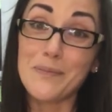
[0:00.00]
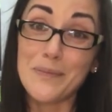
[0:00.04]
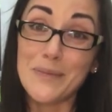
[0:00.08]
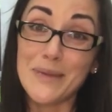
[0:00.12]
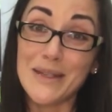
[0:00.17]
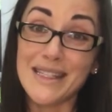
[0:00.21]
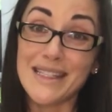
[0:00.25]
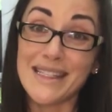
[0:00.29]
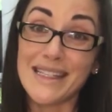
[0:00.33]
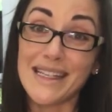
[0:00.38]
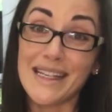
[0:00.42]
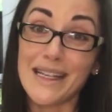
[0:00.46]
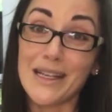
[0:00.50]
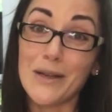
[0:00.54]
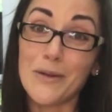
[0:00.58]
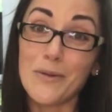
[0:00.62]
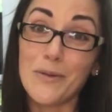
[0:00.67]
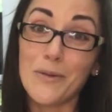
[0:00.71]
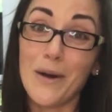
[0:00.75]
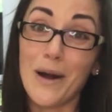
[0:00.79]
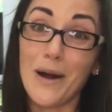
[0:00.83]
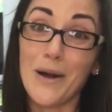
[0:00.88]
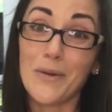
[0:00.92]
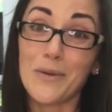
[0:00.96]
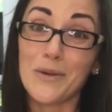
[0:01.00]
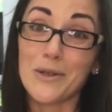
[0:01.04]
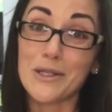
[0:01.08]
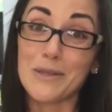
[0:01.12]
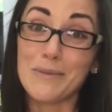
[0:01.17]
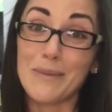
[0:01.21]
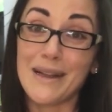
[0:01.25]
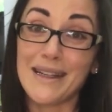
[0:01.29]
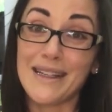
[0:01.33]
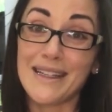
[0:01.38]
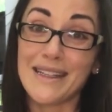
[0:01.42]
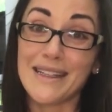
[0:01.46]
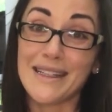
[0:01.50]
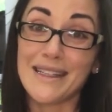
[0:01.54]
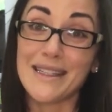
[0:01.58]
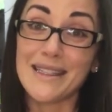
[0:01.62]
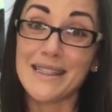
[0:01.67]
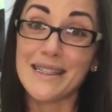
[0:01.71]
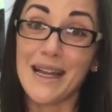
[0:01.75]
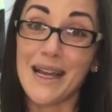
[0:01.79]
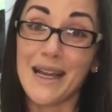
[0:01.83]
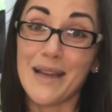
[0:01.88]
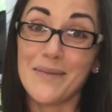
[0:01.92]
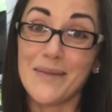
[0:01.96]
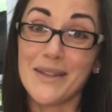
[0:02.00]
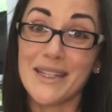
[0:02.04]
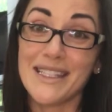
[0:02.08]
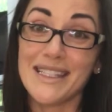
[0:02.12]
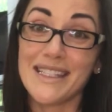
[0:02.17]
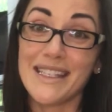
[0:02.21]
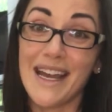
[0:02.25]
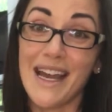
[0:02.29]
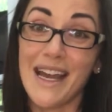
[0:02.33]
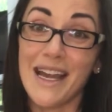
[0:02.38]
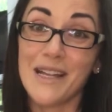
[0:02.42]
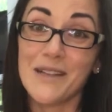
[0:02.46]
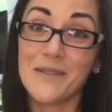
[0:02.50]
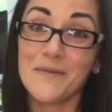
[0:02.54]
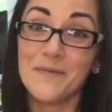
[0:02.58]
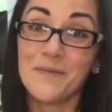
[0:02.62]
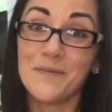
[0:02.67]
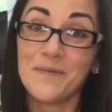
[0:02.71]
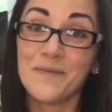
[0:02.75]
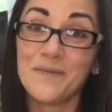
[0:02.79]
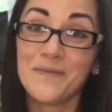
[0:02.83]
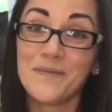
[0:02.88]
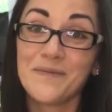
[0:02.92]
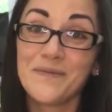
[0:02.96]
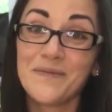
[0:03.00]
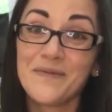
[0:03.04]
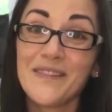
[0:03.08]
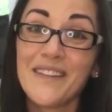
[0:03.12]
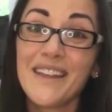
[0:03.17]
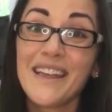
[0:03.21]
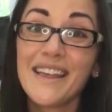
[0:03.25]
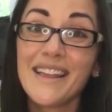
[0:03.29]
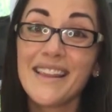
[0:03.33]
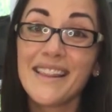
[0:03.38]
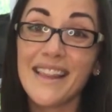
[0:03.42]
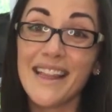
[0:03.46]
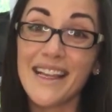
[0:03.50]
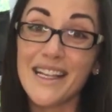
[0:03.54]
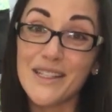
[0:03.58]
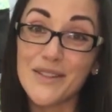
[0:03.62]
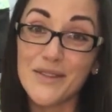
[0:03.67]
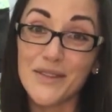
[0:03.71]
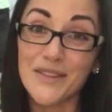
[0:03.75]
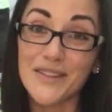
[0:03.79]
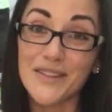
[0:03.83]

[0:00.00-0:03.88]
busy while we're spending this time inside. Thanks for